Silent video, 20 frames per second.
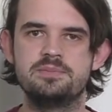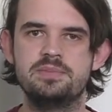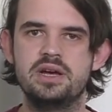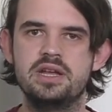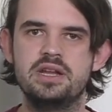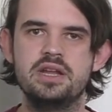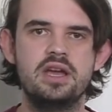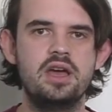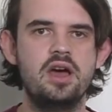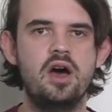
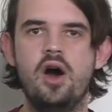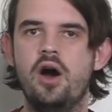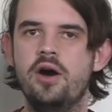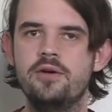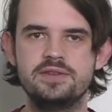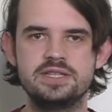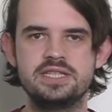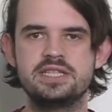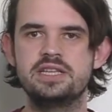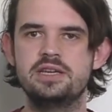But
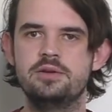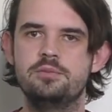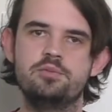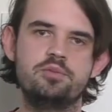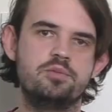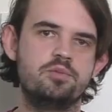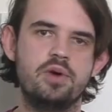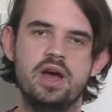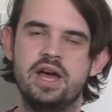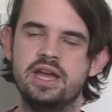
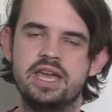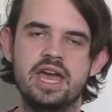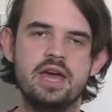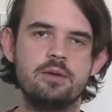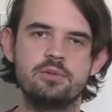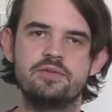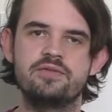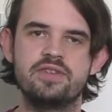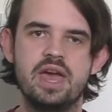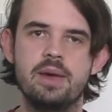obviously,
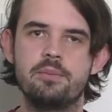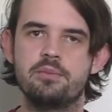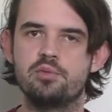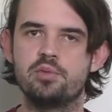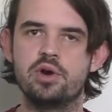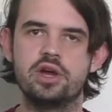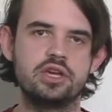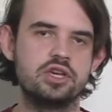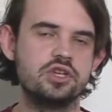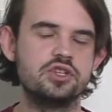again, with camera work,